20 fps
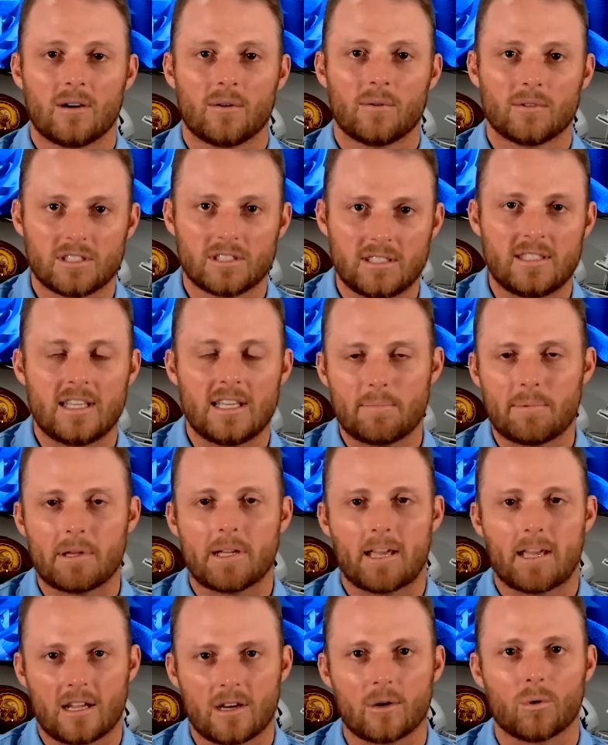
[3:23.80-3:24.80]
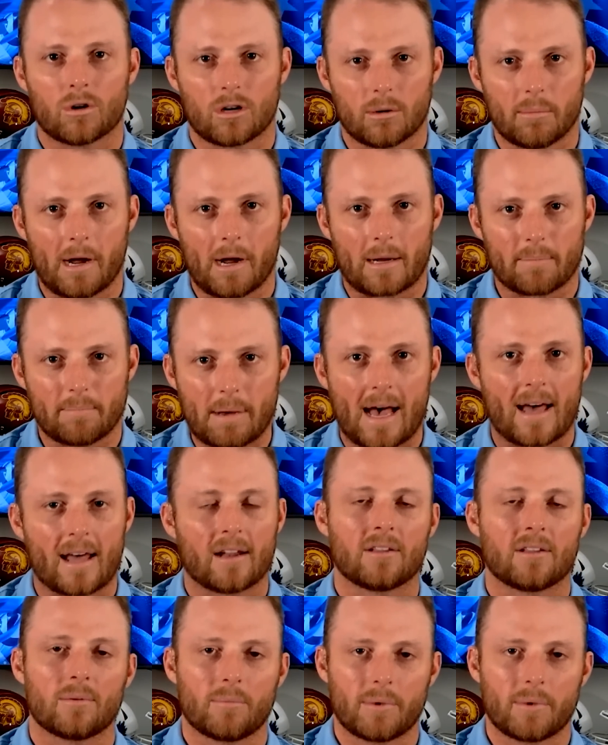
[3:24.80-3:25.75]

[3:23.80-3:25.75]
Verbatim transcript: was deep in a quarterback battle.